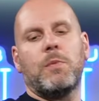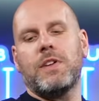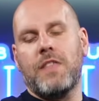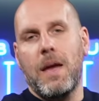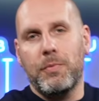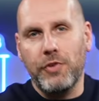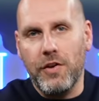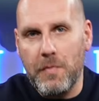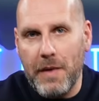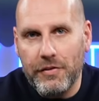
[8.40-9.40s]
to another episode of
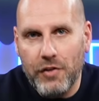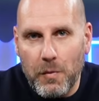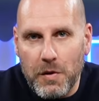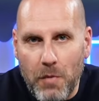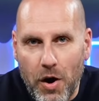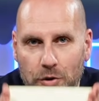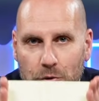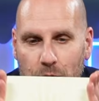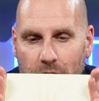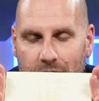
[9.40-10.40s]
About Time with
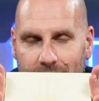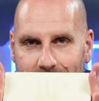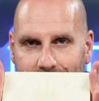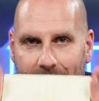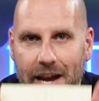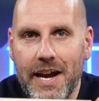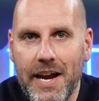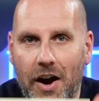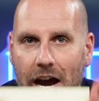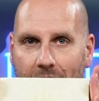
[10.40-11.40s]
Michael. Today
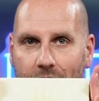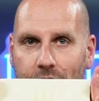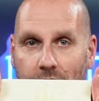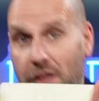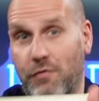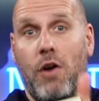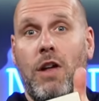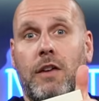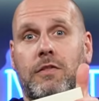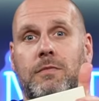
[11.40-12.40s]
I have another
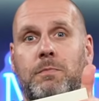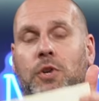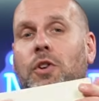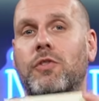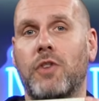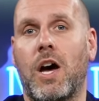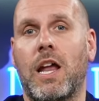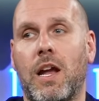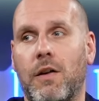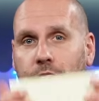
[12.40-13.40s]
Rolex because I
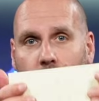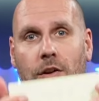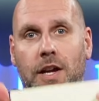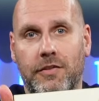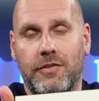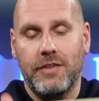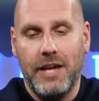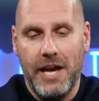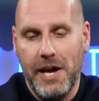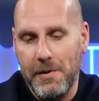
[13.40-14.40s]
love Rolex
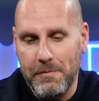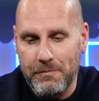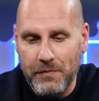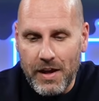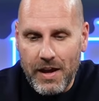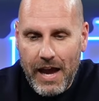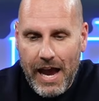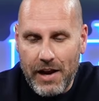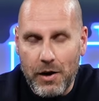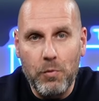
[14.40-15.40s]
and
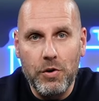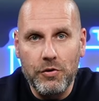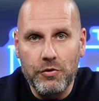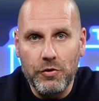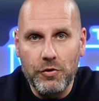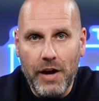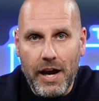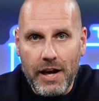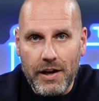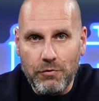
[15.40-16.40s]
I want to do
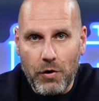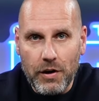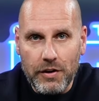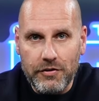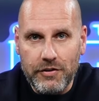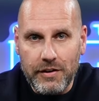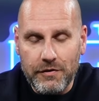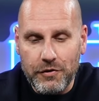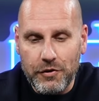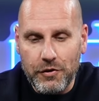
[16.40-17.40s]
a Rolex stint
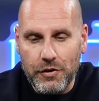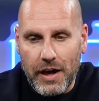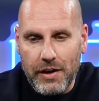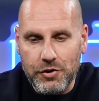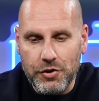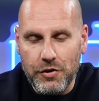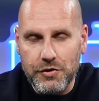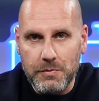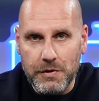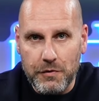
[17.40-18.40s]
for you and show you
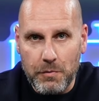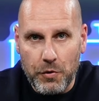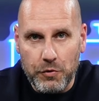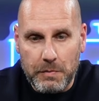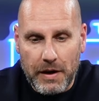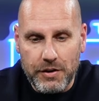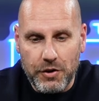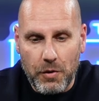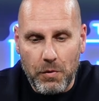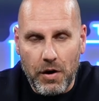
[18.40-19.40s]
some different models. But you
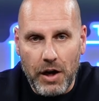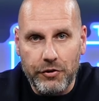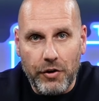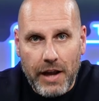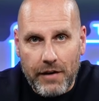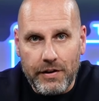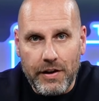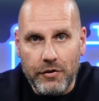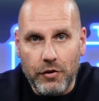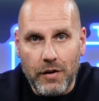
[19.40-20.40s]
know what? I don't have
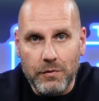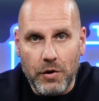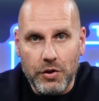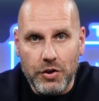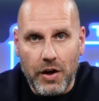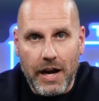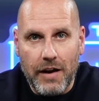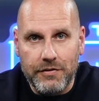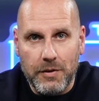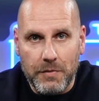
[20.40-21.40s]
another dive watch. I
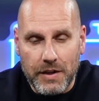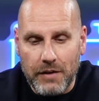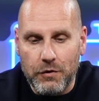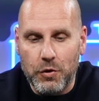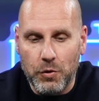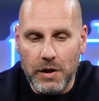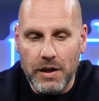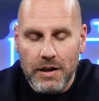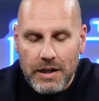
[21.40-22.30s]
have something even cooler.